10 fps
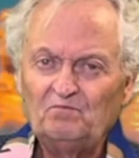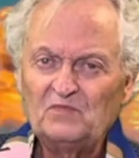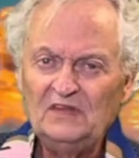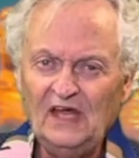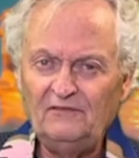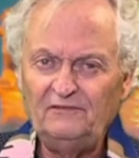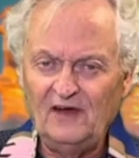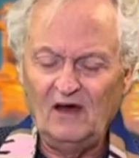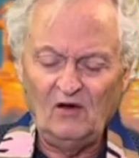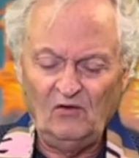that
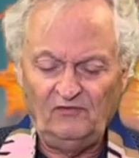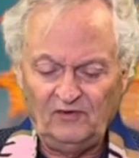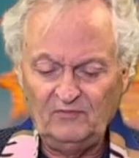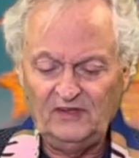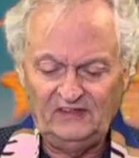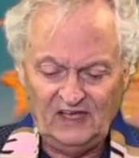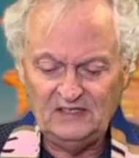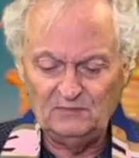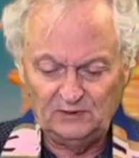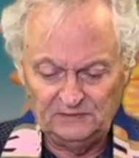fall from the
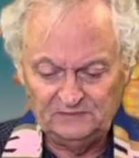table.